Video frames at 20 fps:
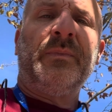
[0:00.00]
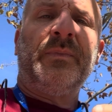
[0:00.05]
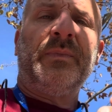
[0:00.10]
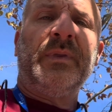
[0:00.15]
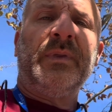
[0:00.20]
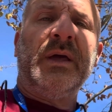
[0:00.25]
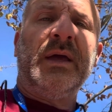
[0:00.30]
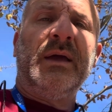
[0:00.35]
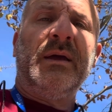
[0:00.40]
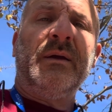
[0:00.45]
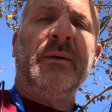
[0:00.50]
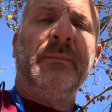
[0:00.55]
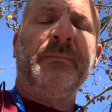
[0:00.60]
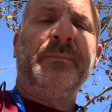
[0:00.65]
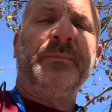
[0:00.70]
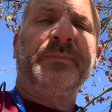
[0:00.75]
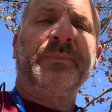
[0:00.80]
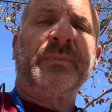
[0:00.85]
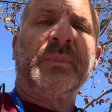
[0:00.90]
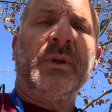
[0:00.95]
they
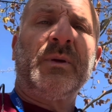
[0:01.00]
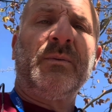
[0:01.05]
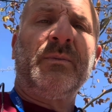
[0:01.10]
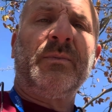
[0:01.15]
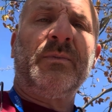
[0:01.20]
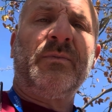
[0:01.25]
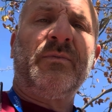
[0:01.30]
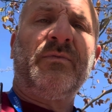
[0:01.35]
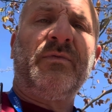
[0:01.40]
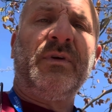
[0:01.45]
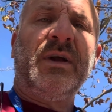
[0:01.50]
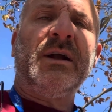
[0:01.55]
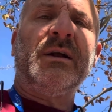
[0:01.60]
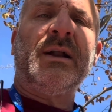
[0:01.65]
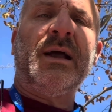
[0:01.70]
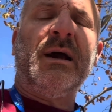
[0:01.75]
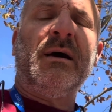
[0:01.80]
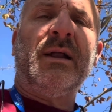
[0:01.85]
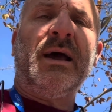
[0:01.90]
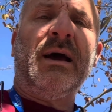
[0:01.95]
figured
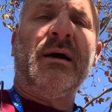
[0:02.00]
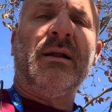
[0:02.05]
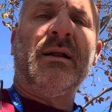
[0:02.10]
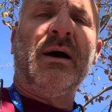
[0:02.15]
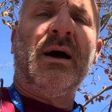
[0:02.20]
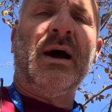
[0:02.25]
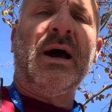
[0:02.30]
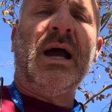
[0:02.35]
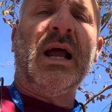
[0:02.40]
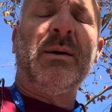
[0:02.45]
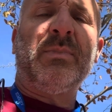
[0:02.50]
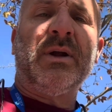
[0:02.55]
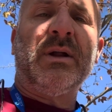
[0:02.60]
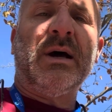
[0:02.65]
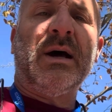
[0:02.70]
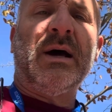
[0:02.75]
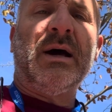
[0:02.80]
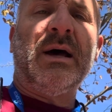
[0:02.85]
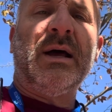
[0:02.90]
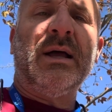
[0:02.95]
out how to
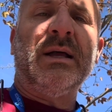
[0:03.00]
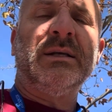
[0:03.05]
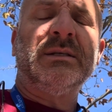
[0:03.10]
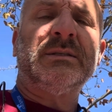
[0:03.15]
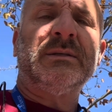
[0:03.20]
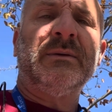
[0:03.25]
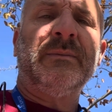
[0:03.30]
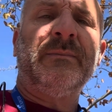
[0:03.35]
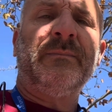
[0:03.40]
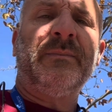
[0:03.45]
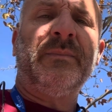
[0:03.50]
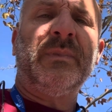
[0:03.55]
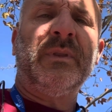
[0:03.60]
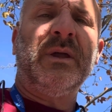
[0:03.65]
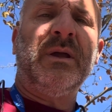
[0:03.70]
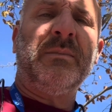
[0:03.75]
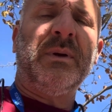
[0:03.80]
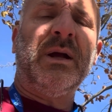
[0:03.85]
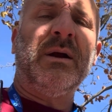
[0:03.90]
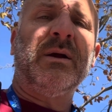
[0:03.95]
hybridize
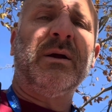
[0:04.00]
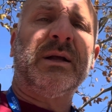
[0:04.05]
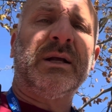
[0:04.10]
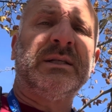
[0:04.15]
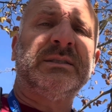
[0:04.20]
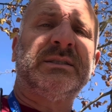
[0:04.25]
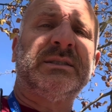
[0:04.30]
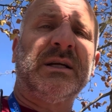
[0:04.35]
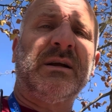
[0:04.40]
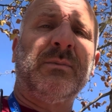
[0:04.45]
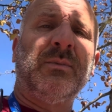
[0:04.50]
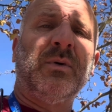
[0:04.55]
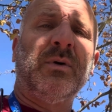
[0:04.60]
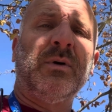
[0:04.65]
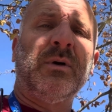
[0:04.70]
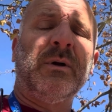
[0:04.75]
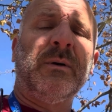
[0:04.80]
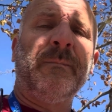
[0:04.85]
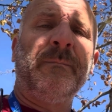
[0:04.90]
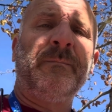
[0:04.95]
the American
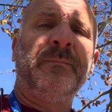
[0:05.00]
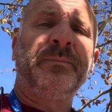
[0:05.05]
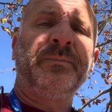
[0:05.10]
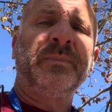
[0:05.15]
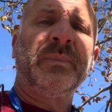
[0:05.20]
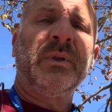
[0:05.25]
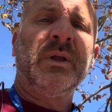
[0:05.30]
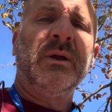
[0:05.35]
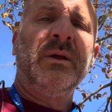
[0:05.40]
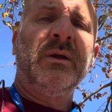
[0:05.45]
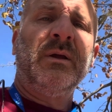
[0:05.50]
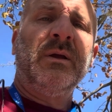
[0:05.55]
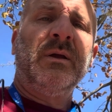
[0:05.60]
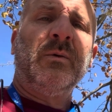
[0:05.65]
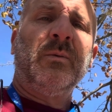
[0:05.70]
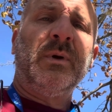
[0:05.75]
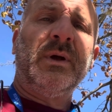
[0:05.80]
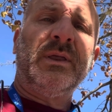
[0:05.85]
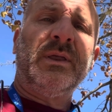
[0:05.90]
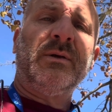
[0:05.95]
sycamore
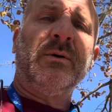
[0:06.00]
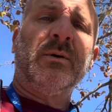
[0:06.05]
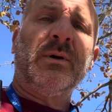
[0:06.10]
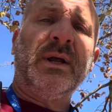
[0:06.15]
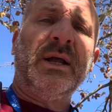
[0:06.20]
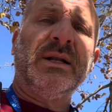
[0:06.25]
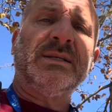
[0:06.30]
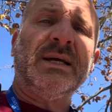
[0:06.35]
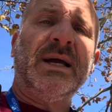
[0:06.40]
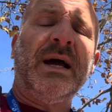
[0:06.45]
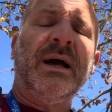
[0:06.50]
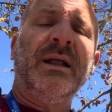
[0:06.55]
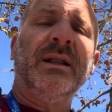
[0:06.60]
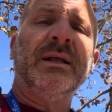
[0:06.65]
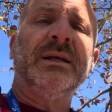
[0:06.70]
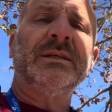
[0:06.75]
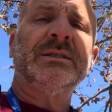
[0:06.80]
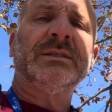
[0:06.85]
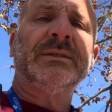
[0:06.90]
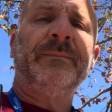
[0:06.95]
with
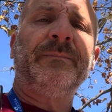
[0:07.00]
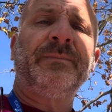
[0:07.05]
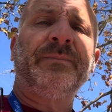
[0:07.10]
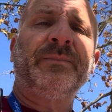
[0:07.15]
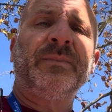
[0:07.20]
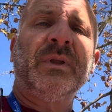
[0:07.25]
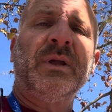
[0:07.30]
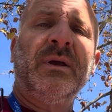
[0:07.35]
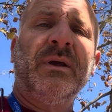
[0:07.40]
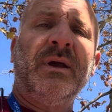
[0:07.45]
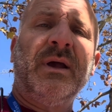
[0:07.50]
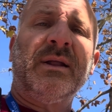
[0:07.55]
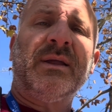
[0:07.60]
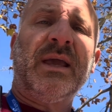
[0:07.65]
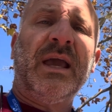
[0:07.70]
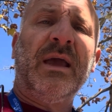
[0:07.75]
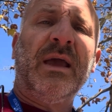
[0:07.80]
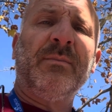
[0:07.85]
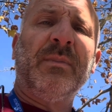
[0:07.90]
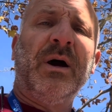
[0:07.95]
orientalis and
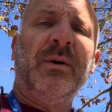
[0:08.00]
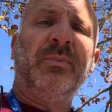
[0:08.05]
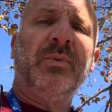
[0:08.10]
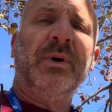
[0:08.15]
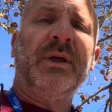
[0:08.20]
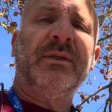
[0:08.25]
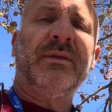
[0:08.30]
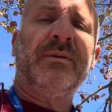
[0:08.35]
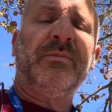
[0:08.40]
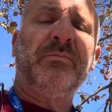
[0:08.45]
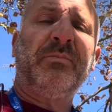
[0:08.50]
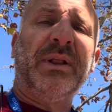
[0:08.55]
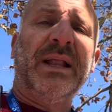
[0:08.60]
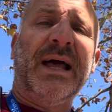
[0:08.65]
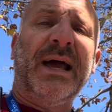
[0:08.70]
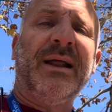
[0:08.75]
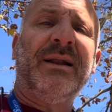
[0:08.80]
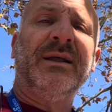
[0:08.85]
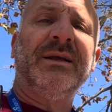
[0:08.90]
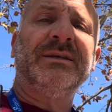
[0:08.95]
came up with
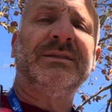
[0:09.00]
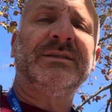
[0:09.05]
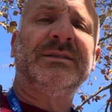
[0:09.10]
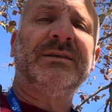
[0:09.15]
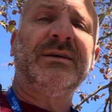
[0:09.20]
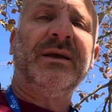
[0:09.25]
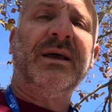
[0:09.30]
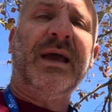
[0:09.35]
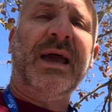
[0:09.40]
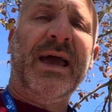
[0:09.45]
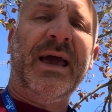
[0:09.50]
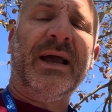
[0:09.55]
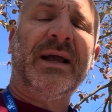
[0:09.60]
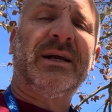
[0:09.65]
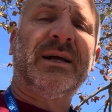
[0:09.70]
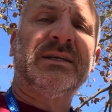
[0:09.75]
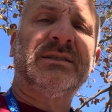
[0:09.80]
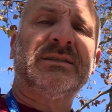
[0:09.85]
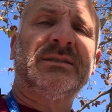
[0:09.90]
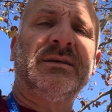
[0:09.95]
Platanus
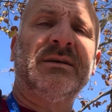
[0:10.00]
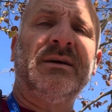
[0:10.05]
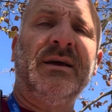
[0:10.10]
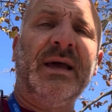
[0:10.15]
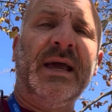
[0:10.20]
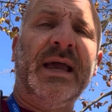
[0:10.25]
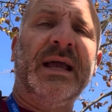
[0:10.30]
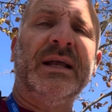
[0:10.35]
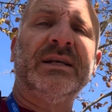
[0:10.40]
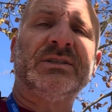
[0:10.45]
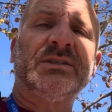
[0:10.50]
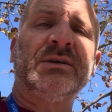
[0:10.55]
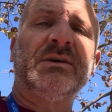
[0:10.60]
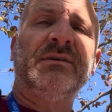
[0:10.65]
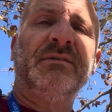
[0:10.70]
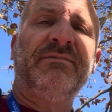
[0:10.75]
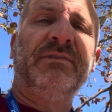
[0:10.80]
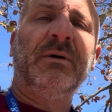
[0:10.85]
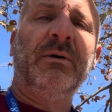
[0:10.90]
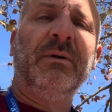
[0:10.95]
X
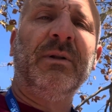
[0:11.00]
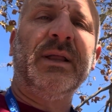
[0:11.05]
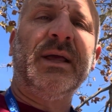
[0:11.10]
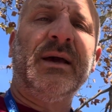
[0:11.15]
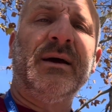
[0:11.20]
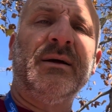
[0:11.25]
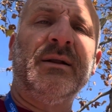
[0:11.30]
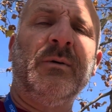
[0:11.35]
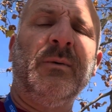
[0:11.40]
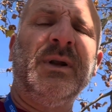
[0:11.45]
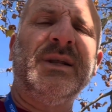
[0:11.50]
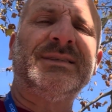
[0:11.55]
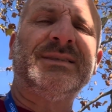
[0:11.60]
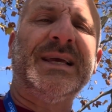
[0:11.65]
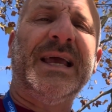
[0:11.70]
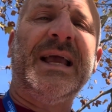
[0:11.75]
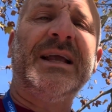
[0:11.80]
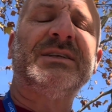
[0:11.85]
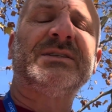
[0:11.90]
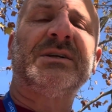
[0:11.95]
Acerifolia. Now, what does
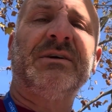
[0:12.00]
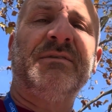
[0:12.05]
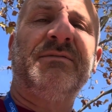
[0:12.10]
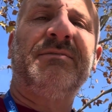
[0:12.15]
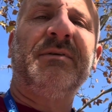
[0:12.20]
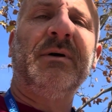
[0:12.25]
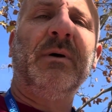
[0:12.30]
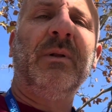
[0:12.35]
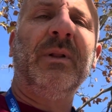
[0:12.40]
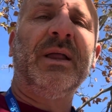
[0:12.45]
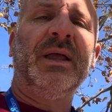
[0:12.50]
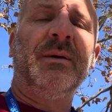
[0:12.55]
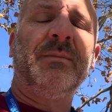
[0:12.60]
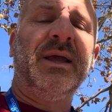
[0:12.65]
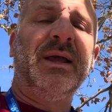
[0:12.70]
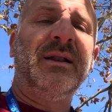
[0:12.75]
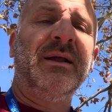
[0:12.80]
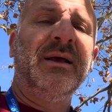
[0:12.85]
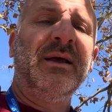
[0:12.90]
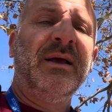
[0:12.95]
Acerifolia
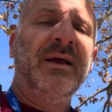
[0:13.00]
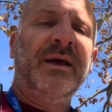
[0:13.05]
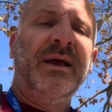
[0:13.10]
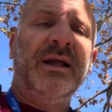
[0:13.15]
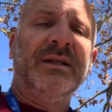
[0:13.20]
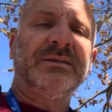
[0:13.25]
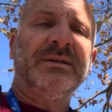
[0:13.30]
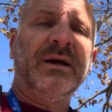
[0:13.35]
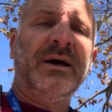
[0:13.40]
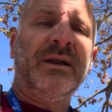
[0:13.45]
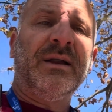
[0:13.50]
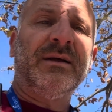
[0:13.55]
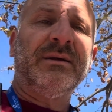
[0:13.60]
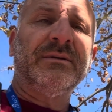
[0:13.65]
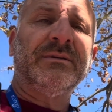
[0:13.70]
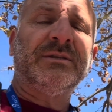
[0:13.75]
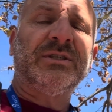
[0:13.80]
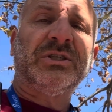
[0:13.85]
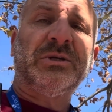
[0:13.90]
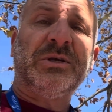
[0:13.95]
mean? It's not
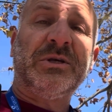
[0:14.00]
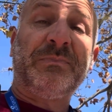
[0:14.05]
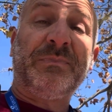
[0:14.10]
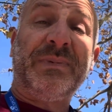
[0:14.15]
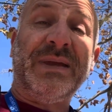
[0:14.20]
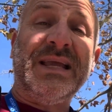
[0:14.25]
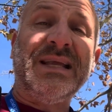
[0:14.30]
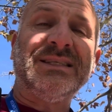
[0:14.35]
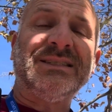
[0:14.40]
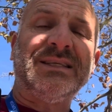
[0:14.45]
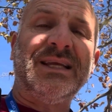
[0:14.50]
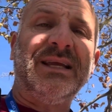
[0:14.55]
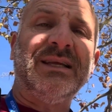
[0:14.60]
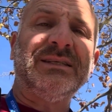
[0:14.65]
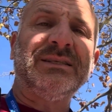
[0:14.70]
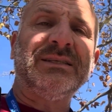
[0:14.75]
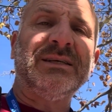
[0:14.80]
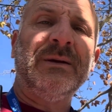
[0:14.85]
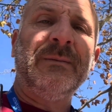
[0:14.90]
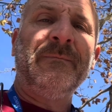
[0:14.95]
a
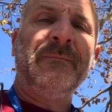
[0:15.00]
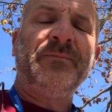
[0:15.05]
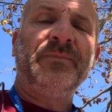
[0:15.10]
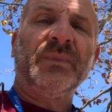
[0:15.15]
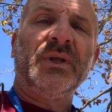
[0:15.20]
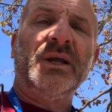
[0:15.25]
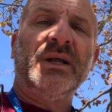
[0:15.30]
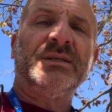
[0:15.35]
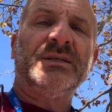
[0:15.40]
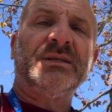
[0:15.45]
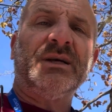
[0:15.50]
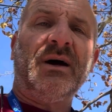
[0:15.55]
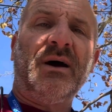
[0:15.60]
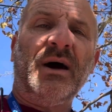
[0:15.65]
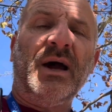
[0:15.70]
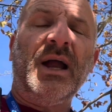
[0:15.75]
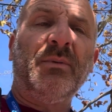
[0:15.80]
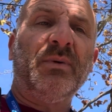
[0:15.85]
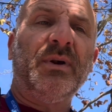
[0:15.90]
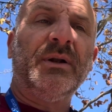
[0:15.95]
species, it's a
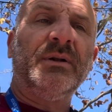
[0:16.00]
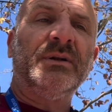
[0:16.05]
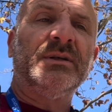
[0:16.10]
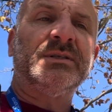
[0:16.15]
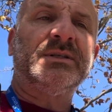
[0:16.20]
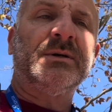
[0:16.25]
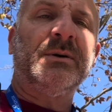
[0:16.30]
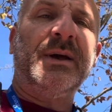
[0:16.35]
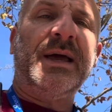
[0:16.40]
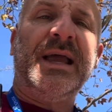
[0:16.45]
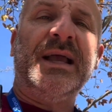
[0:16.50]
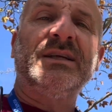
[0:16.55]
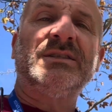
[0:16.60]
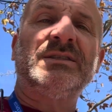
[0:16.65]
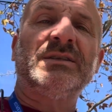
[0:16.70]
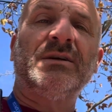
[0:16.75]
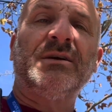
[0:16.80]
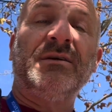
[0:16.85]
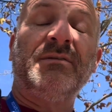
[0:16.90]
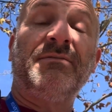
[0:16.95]
hybrid. So
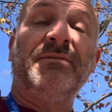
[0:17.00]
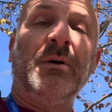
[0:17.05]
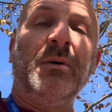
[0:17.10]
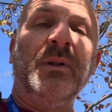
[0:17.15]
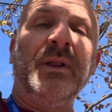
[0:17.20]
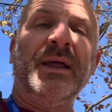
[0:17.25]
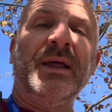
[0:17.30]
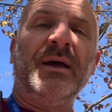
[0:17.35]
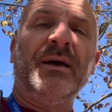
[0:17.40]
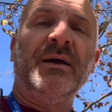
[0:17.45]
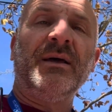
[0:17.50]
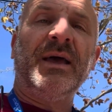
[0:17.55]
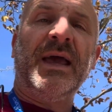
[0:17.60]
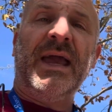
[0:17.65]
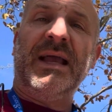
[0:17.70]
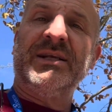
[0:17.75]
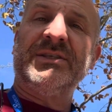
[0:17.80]
Acerifolia,